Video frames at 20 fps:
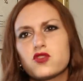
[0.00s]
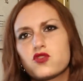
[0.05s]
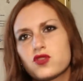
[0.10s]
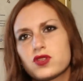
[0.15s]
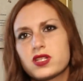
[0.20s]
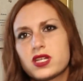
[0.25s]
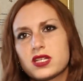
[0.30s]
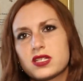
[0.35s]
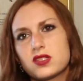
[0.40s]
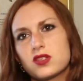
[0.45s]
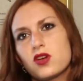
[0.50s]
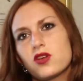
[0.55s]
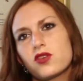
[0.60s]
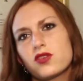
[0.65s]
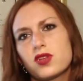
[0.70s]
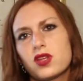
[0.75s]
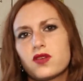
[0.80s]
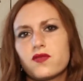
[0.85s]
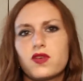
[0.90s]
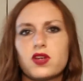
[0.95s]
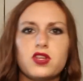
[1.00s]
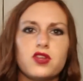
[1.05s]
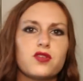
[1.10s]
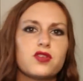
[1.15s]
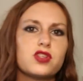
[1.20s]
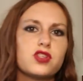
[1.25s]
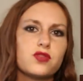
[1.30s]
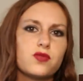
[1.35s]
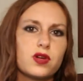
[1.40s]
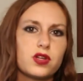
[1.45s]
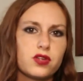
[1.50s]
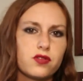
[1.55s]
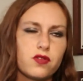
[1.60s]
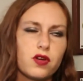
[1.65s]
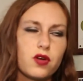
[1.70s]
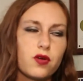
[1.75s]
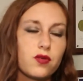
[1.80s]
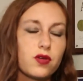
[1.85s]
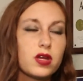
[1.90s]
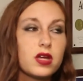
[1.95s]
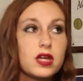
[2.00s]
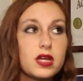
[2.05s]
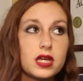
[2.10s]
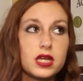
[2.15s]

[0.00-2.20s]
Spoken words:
usually takes longer than a run you could do on your own,